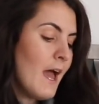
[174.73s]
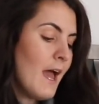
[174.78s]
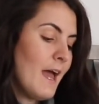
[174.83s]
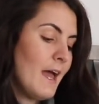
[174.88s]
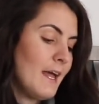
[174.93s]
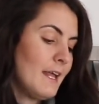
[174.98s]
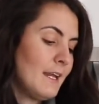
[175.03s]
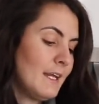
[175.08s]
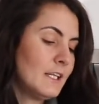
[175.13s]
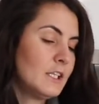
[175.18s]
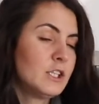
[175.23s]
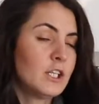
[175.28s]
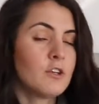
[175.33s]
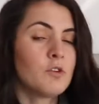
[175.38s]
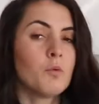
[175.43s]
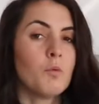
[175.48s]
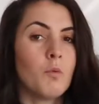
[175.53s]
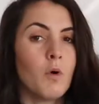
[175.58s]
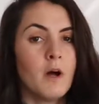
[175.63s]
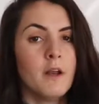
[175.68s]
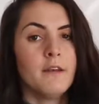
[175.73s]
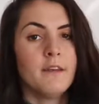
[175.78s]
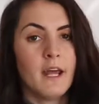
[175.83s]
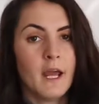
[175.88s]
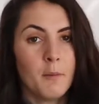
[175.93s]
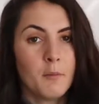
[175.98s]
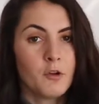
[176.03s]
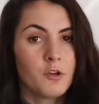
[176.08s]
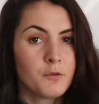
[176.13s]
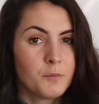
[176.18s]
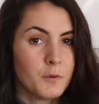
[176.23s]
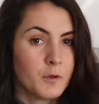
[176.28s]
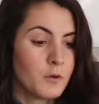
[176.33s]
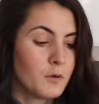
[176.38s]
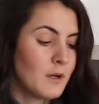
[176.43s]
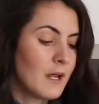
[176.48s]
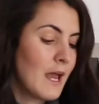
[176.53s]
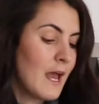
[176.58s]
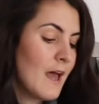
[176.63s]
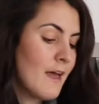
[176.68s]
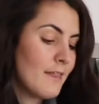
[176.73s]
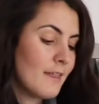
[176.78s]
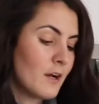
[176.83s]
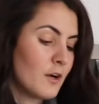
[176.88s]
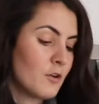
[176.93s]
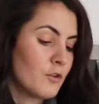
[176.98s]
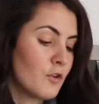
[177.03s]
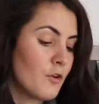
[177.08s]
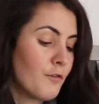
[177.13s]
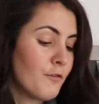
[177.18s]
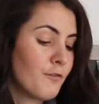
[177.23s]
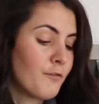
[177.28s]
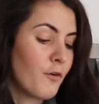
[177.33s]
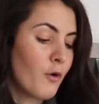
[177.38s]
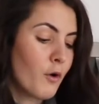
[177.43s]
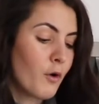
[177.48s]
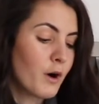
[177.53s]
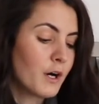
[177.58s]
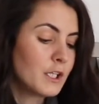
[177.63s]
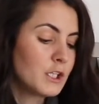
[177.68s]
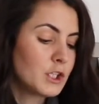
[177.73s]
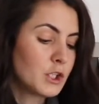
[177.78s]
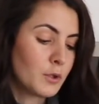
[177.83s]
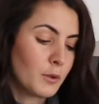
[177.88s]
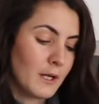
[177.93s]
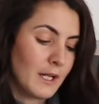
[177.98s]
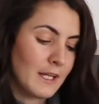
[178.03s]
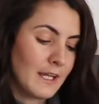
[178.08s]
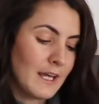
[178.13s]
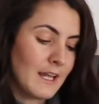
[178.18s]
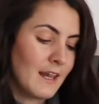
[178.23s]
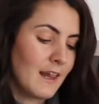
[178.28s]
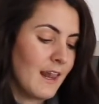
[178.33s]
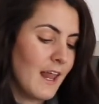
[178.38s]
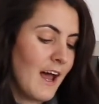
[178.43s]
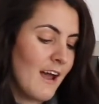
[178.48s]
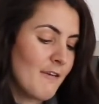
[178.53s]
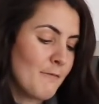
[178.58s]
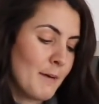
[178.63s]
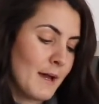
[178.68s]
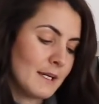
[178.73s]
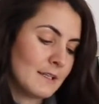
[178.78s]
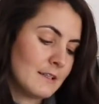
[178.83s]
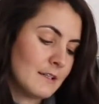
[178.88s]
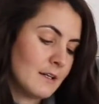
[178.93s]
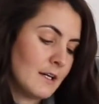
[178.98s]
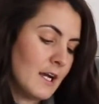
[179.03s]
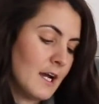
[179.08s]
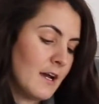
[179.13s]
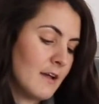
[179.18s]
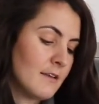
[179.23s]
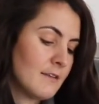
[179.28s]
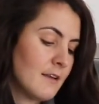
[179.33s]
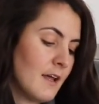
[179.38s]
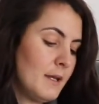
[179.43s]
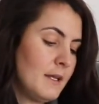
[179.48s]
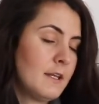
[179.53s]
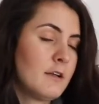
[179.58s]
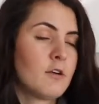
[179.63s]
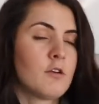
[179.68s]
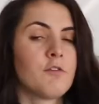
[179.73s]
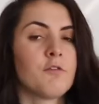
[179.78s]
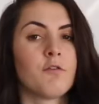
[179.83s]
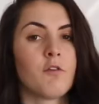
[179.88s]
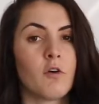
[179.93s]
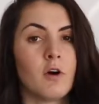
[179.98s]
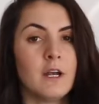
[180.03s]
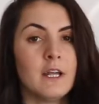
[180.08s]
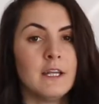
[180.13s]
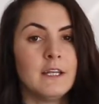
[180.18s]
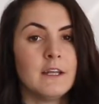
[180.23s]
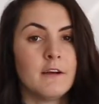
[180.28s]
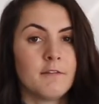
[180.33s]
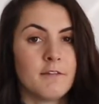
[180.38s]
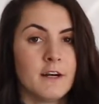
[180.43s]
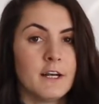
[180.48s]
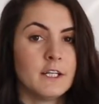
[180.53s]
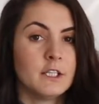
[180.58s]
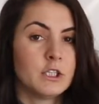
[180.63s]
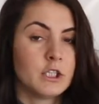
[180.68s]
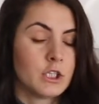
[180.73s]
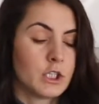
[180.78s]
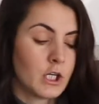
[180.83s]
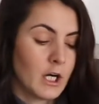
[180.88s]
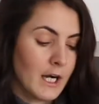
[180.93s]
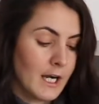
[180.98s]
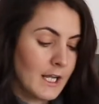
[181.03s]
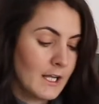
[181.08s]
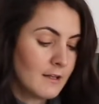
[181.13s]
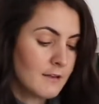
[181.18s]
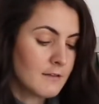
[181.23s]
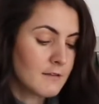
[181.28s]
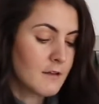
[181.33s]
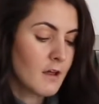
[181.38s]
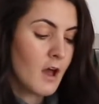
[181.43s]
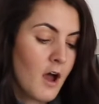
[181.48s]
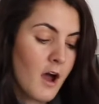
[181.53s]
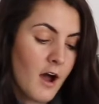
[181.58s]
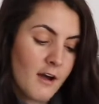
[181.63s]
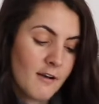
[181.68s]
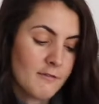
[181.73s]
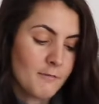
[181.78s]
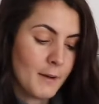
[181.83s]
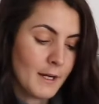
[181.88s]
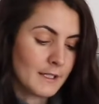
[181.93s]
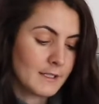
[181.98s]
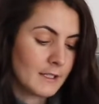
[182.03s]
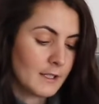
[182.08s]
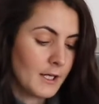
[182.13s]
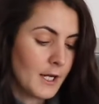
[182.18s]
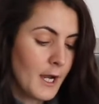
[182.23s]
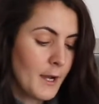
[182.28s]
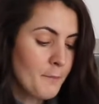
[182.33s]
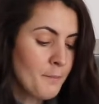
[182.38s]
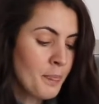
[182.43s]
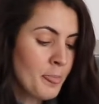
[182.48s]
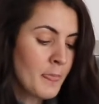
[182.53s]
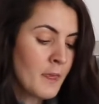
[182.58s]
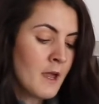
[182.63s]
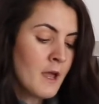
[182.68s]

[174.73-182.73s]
And in just 1 tablespoon, there's 4 trillion live bacteria, and there's 40 different strains of bacteria.